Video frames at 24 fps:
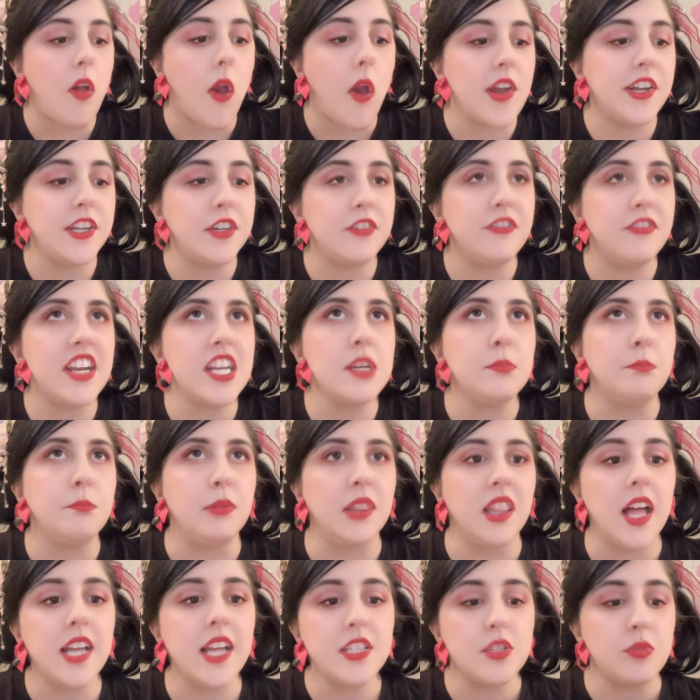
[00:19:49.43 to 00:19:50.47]
And you're very
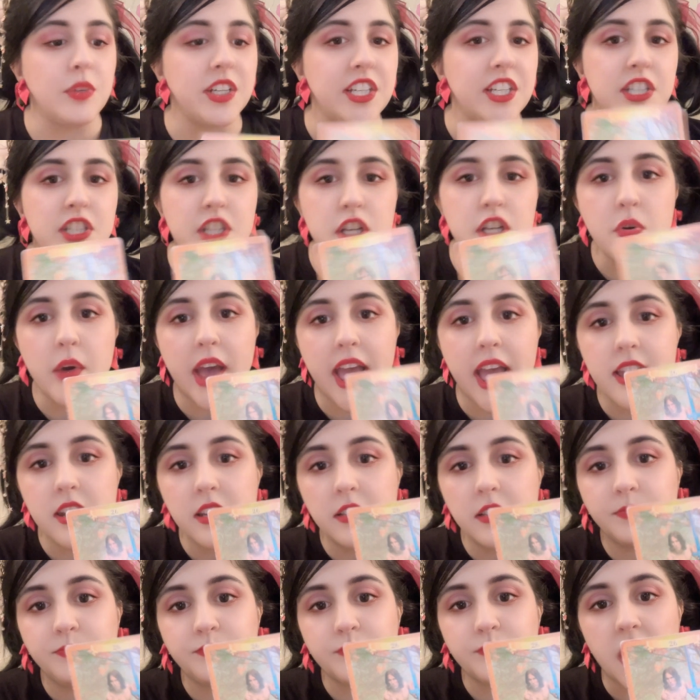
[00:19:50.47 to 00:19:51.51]
blunt when you do it.
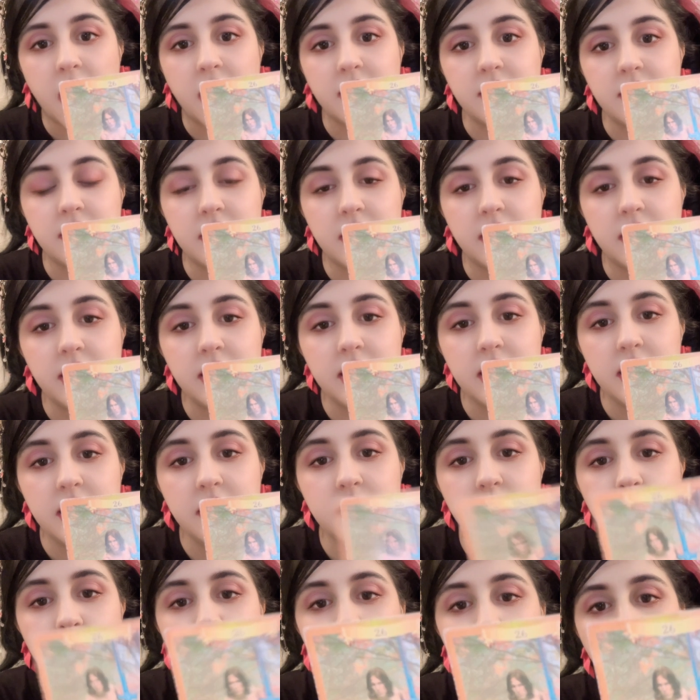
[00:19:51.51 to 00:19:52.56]

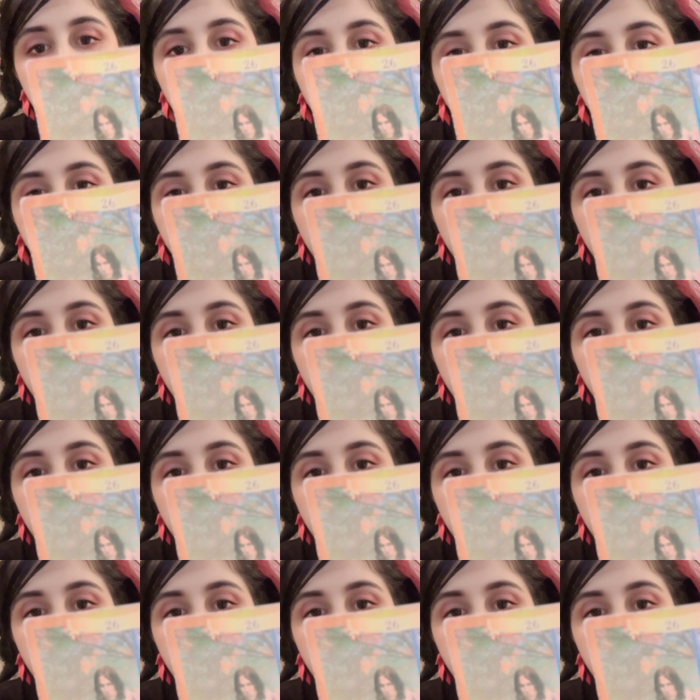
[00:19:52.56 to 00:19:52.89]
Hostilities here.